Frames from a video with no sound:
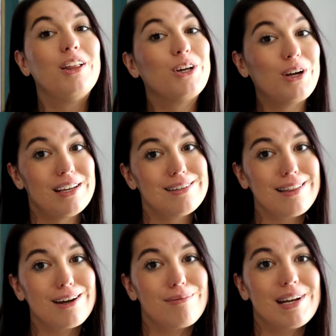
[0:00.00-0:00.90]
There is
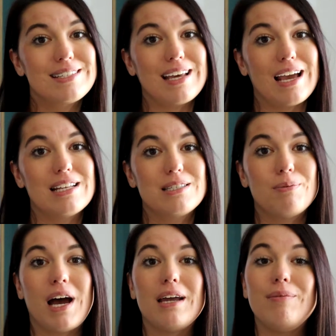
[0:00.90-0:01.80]
a little bit of science
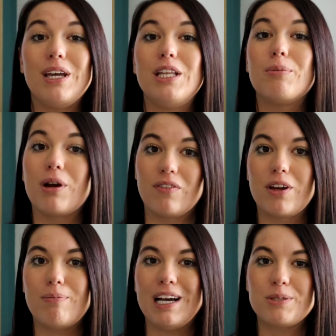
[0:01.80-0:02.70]
behind making the
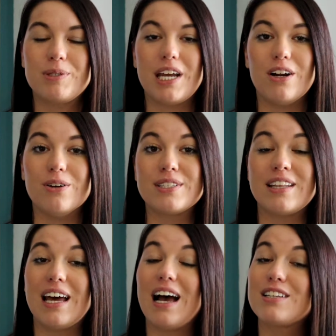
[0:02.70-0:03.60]
perfect mashed potatoes,
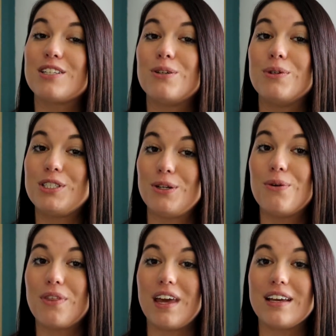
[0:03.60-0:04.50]
and that has to do with
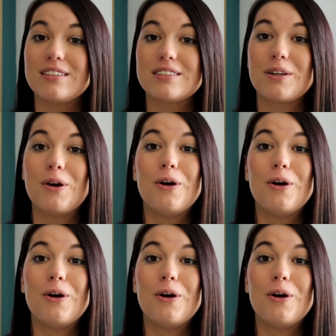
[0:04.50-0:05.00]
2 things.